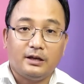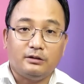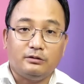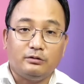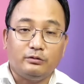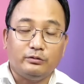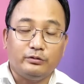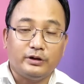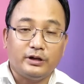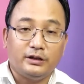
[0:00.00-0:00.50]

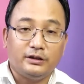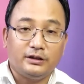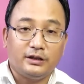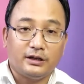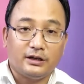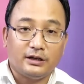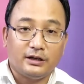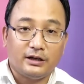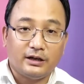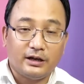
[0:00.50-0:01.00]
during
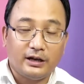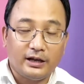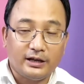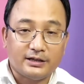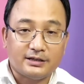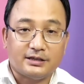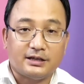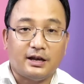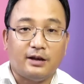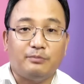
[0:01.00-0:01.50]
the
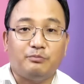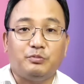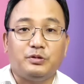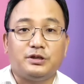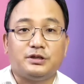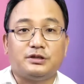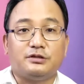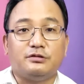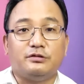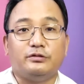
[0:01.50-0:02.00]
next
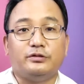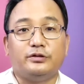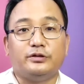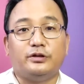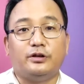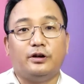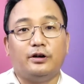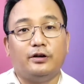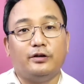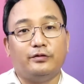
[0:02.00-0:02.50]

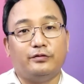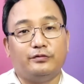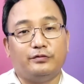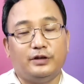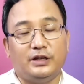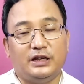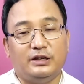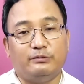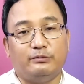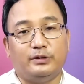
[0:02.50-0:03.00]
episode of
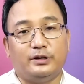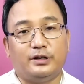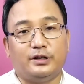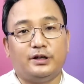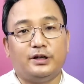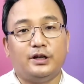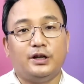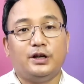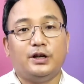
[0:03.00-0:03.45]
fever.